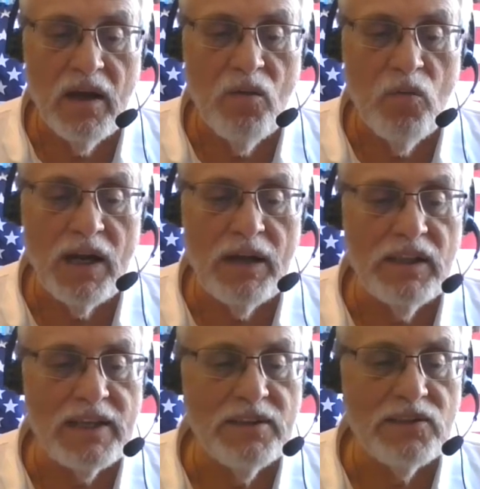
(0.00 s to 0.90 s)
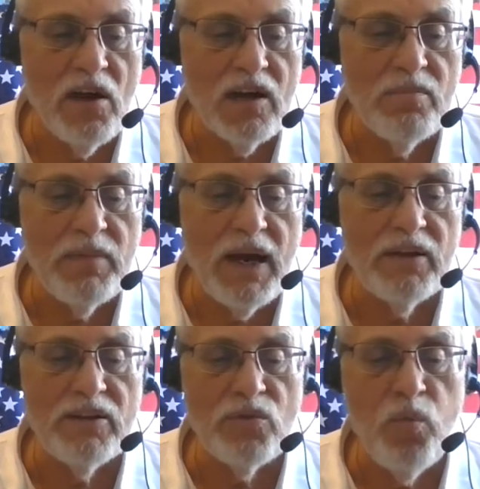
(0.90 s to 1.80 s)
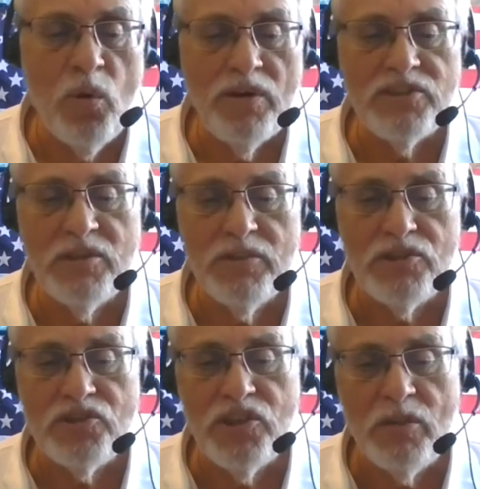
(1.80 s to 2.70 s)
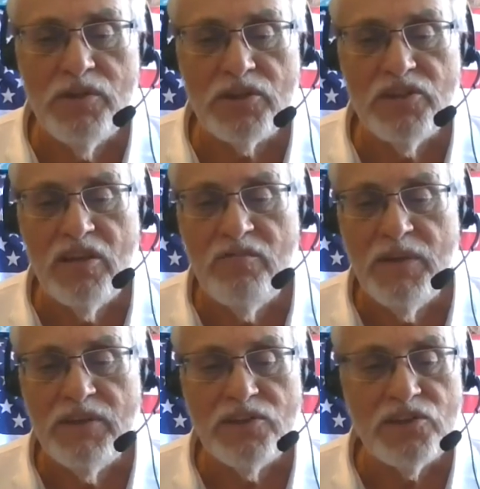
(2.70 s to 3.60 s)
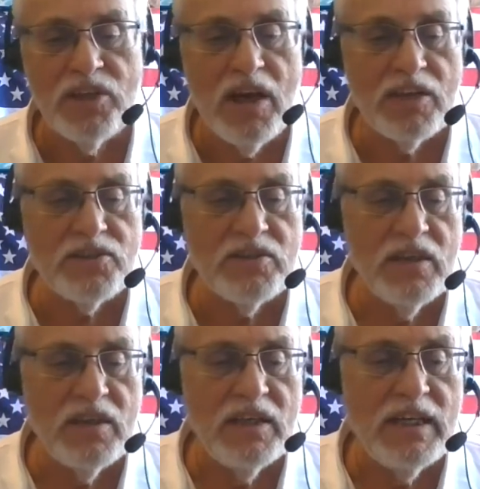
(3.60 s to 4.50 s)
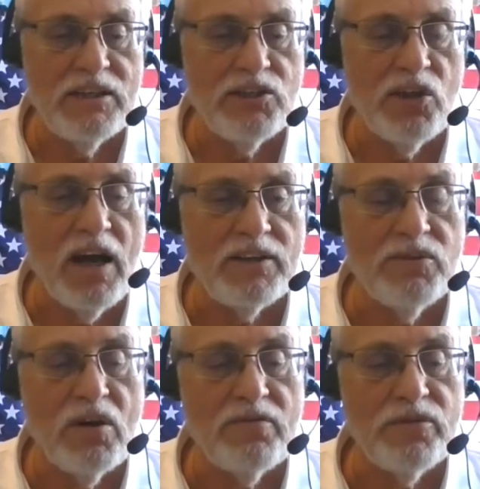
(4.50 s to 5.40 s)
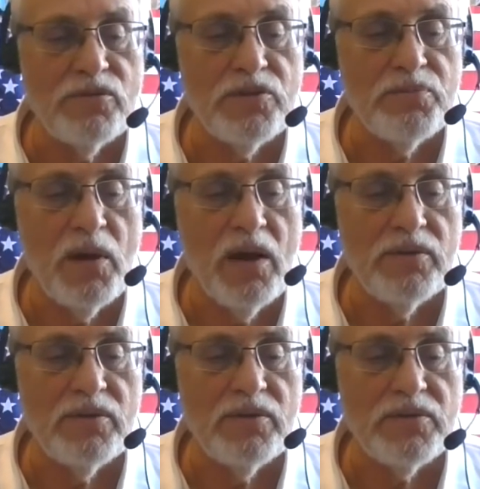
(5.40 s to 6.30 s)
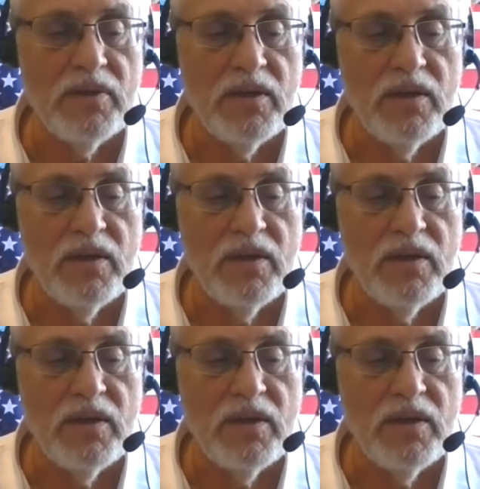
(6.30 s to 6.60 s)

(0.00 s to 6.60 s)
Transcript: what I'd like to talk about, what are some of the subjects that have been discussed and taught to our first responders